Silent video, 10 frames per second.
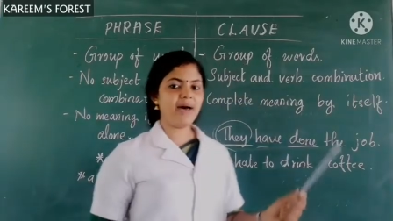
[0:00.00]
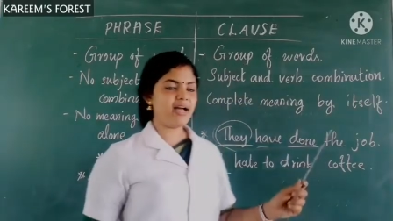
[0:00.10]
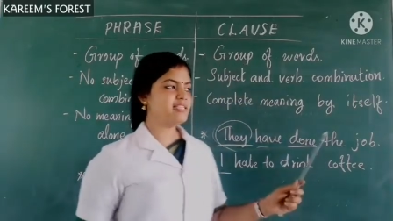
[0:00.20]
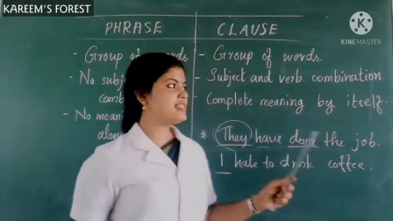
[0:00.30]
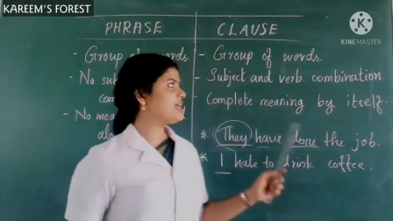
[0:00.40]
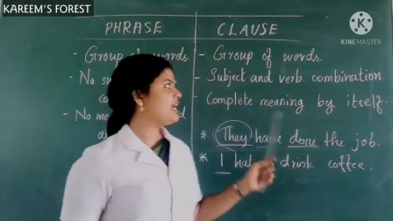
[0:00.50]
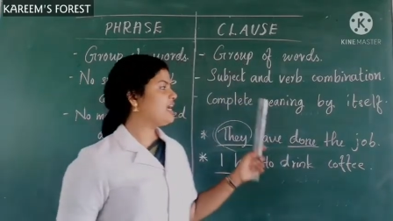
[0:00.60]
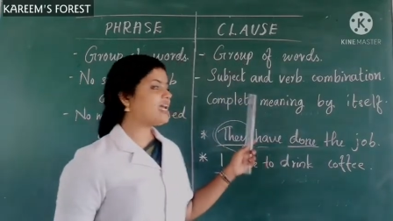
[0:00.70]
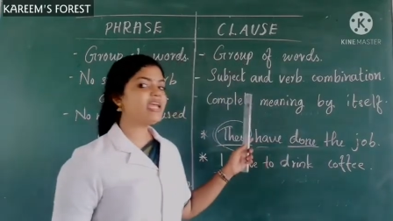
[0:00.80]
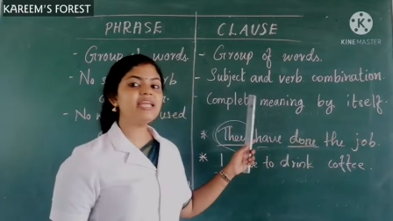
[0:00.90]
But
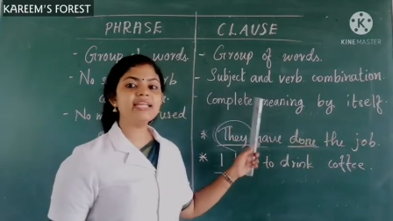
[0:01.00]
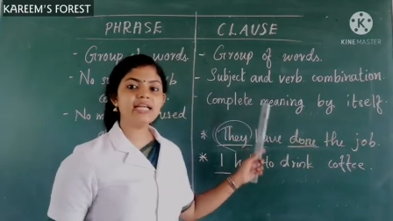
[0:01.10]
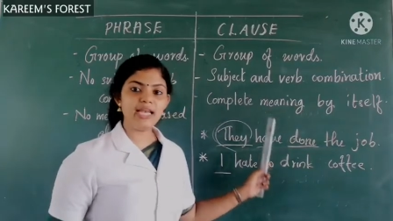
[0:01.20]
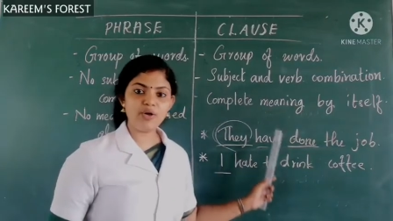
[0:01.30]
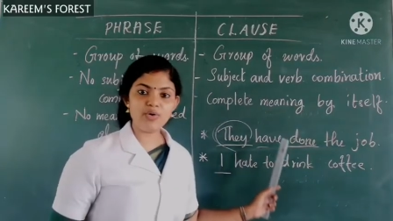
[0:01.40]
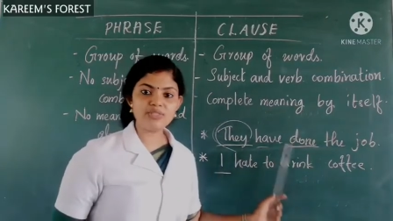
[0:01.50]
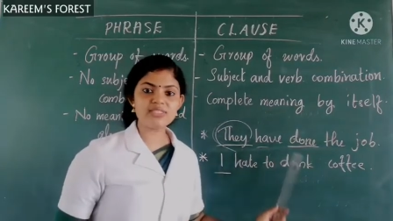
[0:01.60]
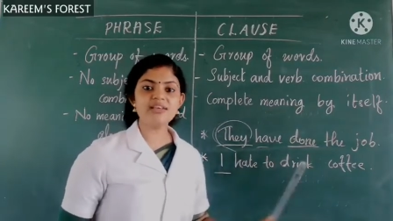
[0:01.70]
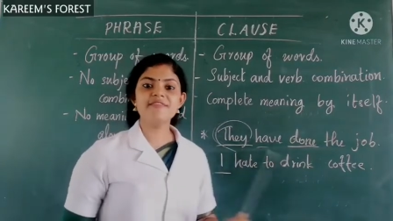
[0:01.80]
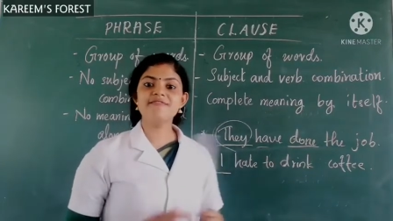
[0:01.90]
in
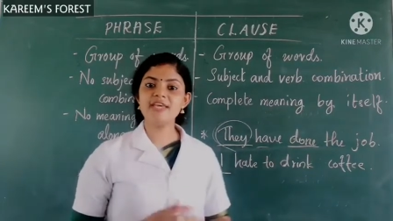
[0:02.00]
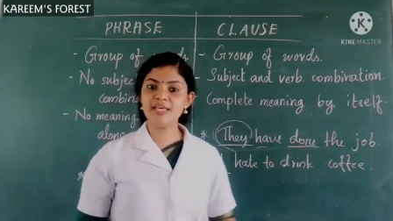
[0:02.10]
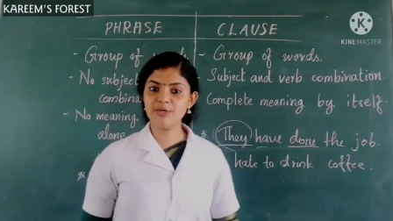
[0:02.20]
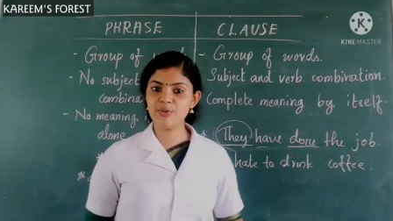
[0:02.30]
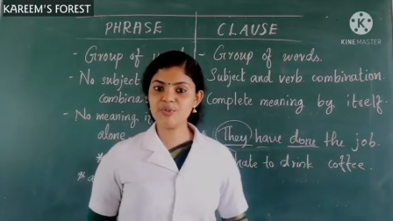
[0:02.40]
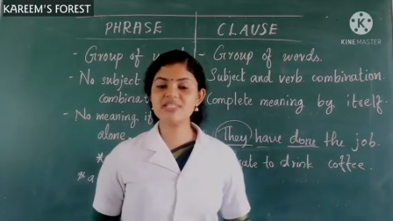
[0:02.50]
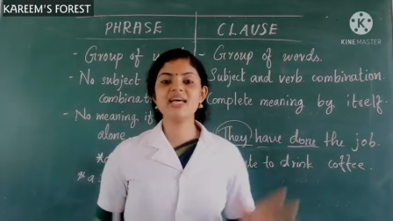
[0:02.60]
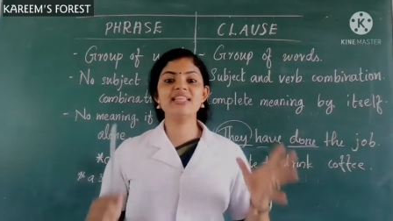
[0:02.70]
clause, we use